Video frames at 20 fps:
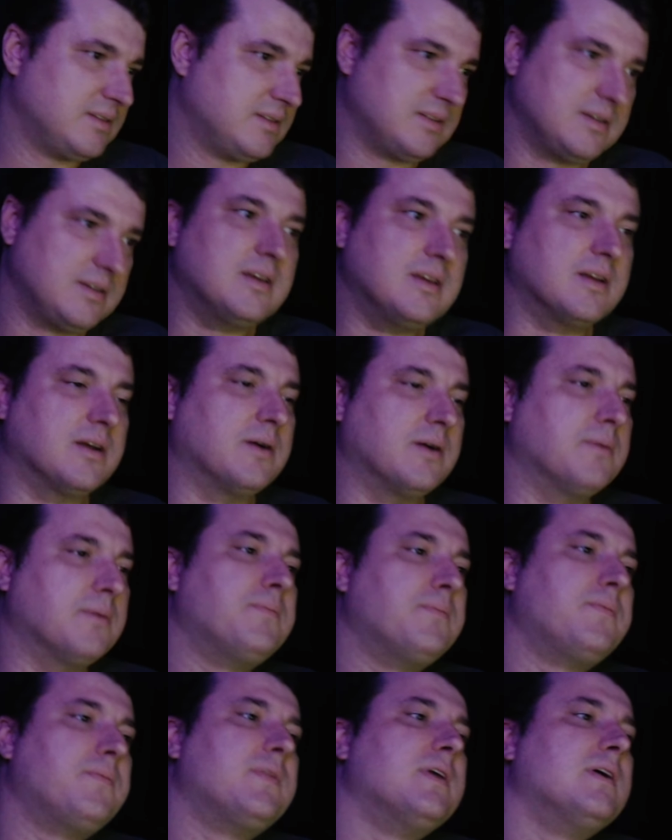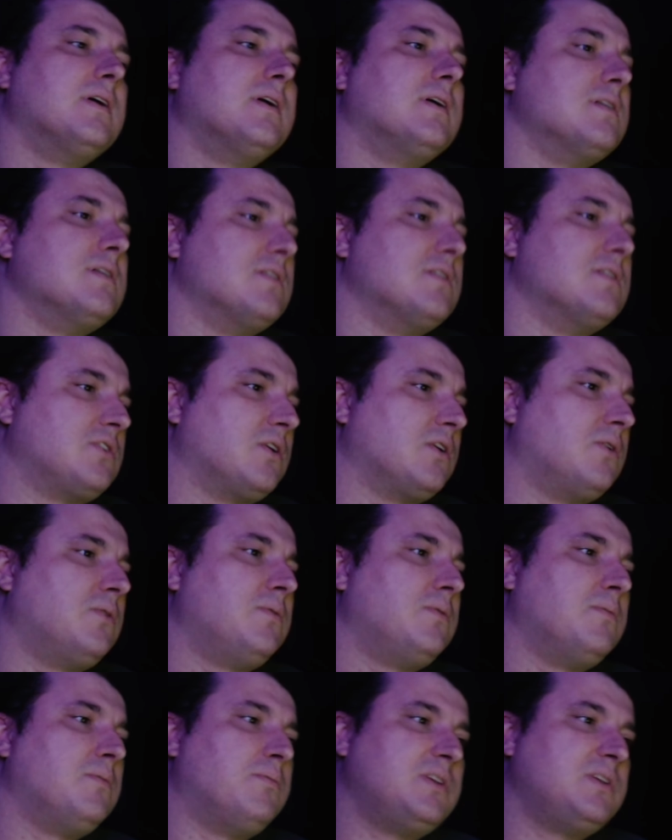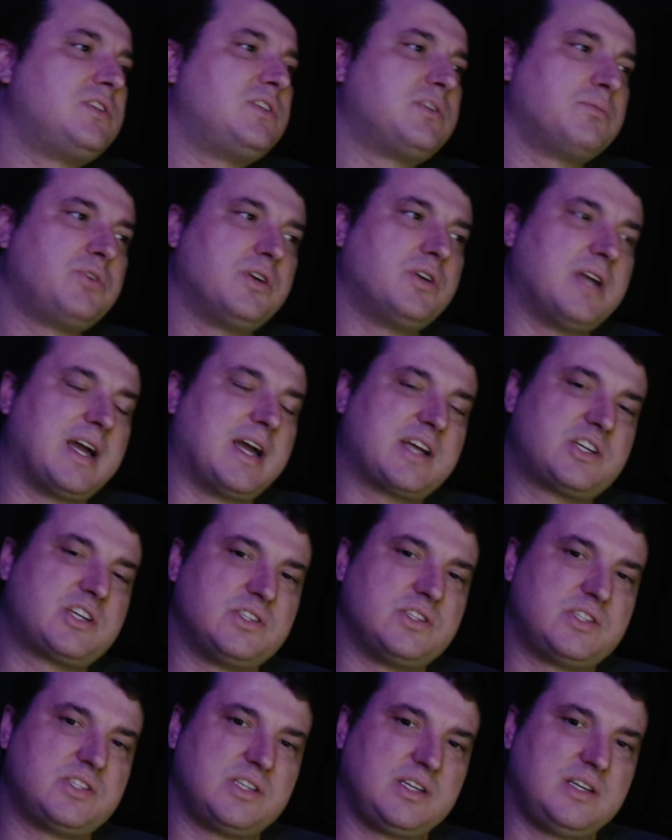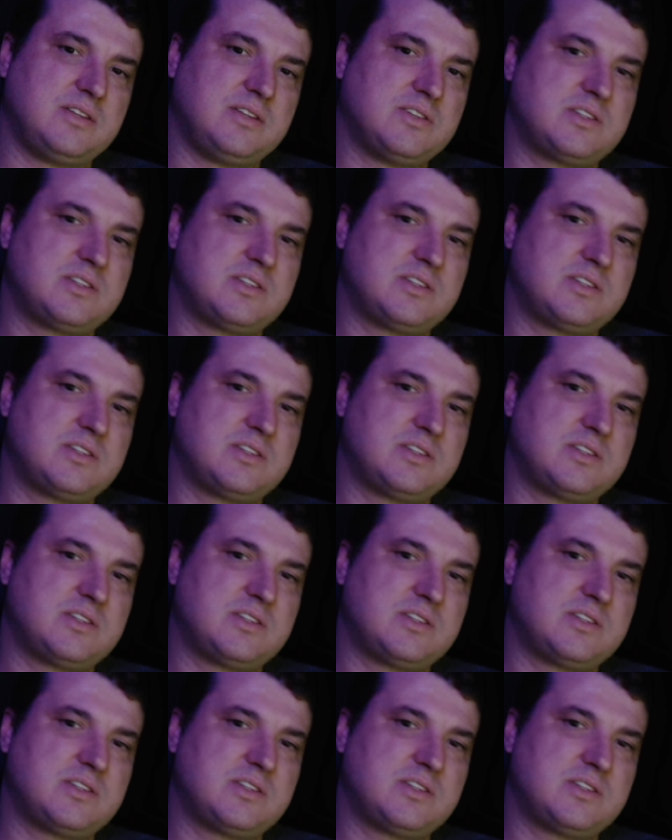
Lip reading: you know, but some good action scenes,